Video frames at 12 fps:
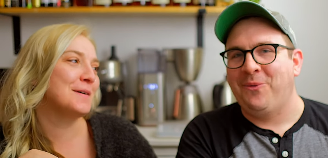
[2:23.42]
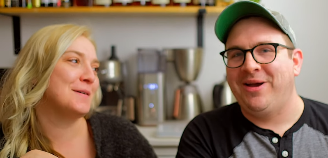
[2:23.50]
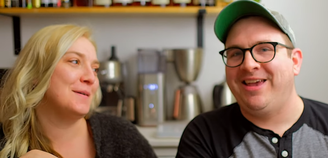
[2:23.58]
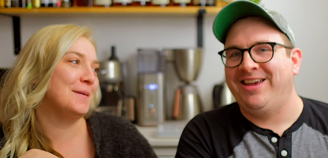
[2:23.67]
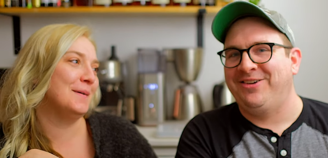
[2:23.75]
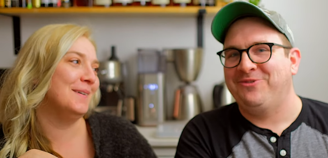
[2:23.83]

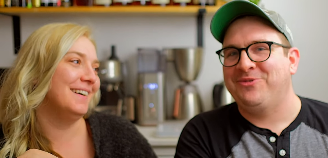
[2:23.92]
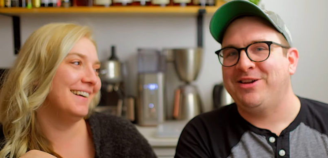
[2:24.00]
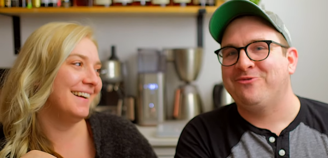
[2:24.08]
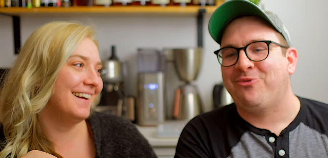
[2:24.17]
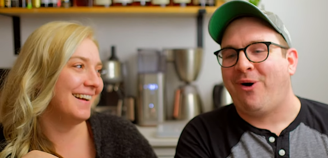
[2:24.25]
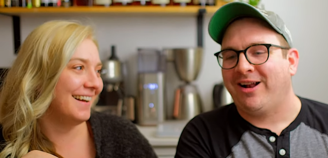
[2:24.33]
Speaker 1: We,
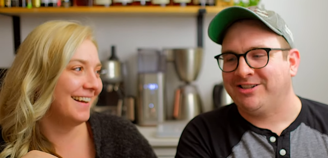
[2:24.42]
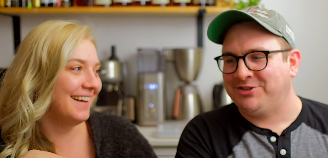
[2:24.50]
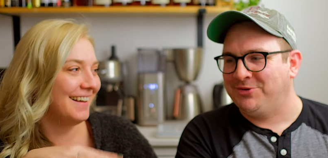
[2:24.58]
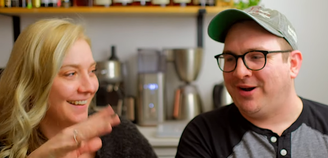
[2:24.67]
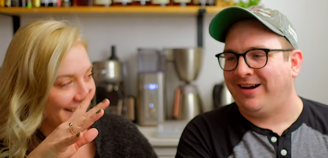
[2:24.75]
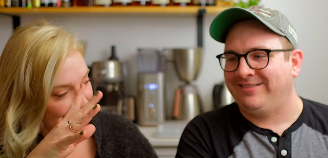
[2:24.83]
we've watched
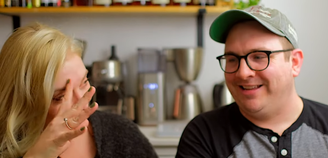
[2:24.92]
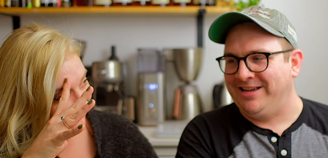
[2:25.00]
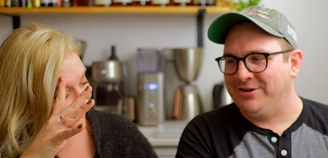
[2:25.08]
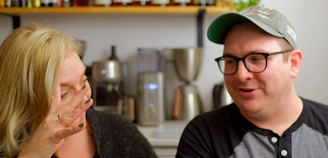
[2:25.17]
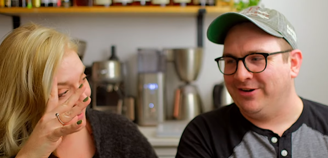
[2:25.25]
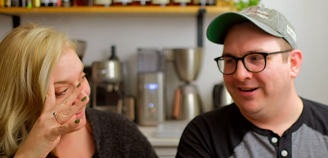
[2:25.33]
through
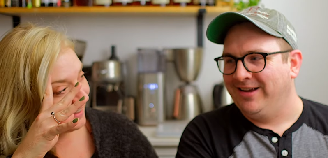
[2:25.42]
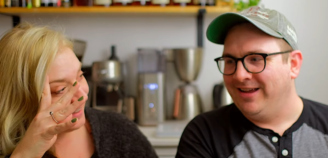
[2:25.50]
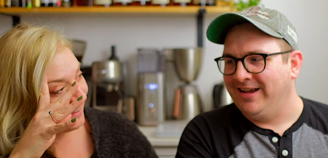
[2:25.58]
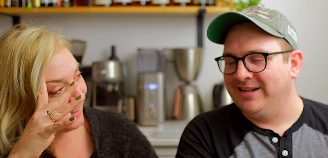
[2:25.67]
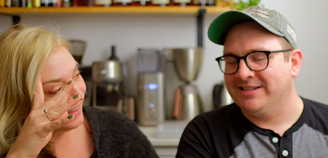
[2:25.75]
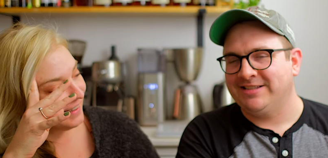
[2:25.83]
Outlander
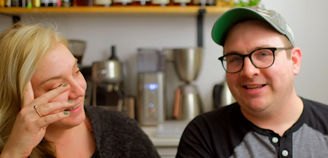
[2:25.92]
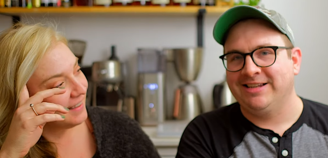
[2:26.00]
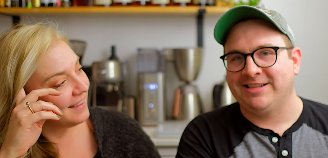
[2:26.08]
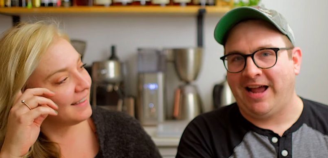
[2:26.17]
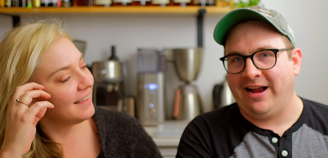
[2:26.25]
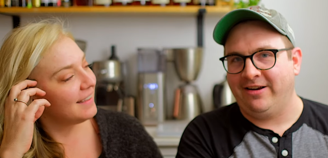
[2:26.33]
in its
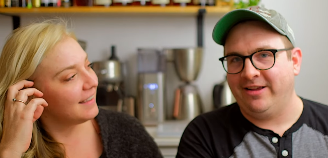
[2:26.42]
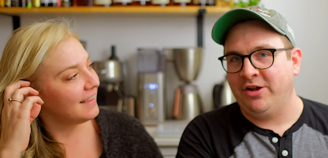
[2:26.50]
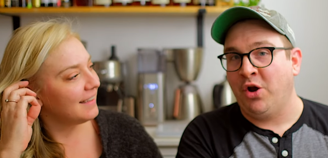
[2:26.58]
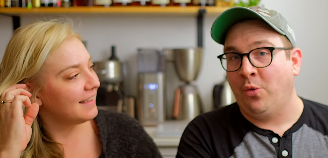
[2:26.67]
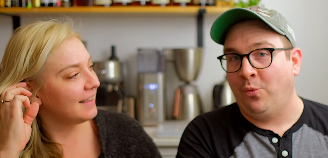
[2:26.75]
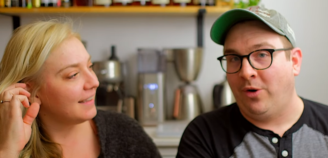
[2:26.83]

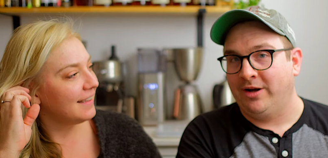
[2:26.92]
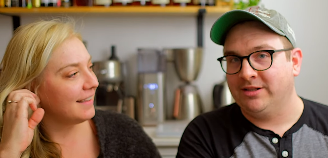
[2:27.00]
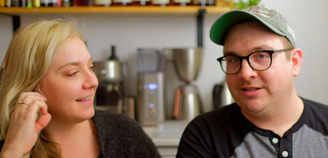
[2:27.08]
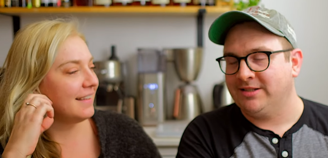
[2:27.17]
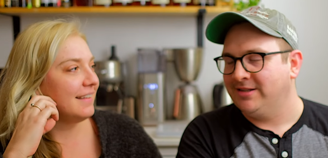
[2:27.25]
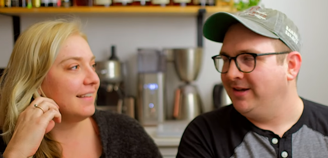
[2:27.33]
entirety
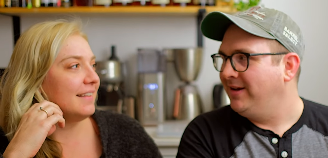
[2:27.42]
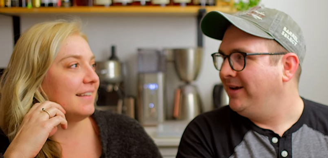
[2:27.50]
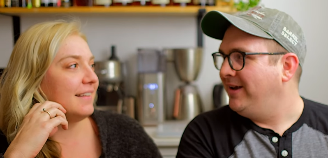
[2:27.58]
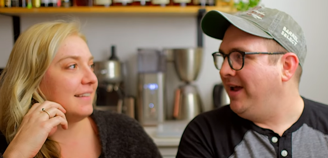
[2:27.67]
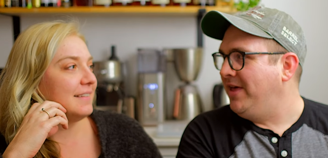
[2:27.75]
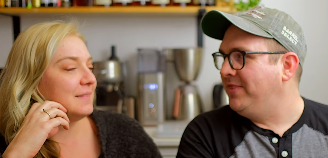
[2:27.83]
once,
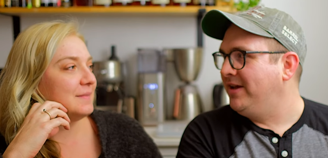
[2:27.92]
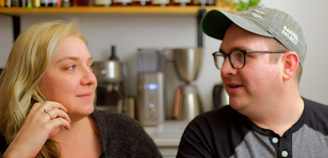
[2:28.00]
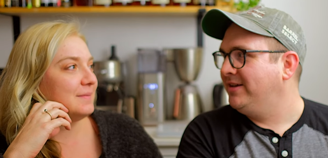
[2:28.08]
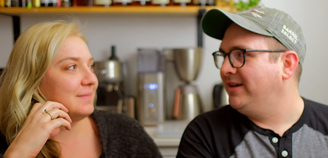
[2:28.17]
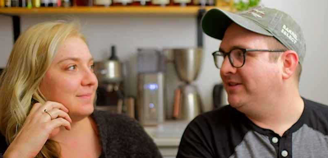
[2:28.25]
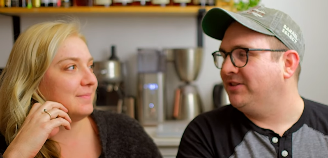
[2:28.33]
and
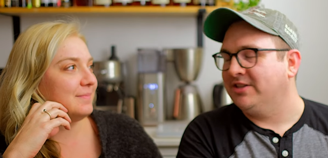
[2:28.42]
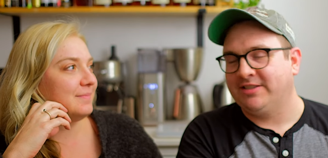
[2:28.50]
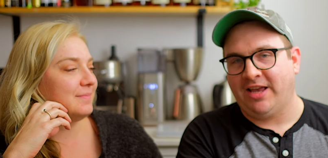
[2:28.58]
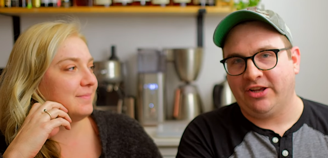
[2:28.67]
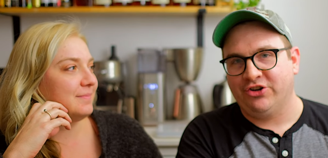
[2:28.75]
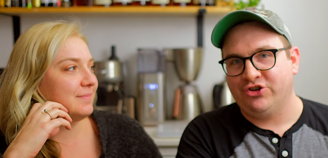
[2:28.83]
then it's the
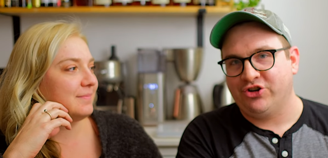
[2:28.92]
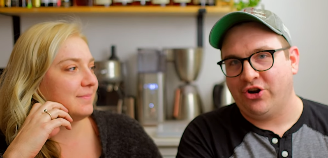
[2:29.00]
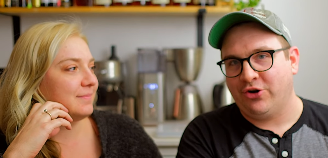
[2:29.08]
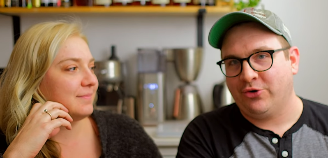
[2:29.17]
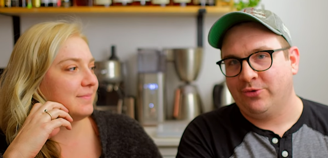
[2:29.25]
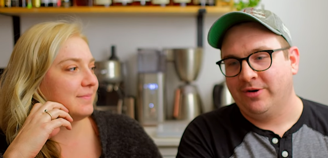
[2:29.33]
second
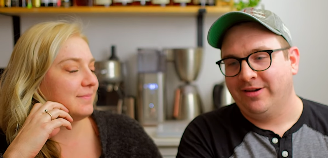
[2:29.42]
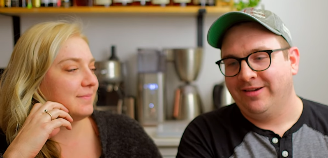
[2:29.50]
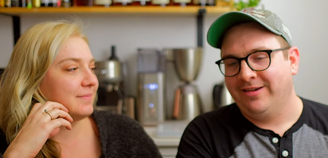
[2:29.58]
show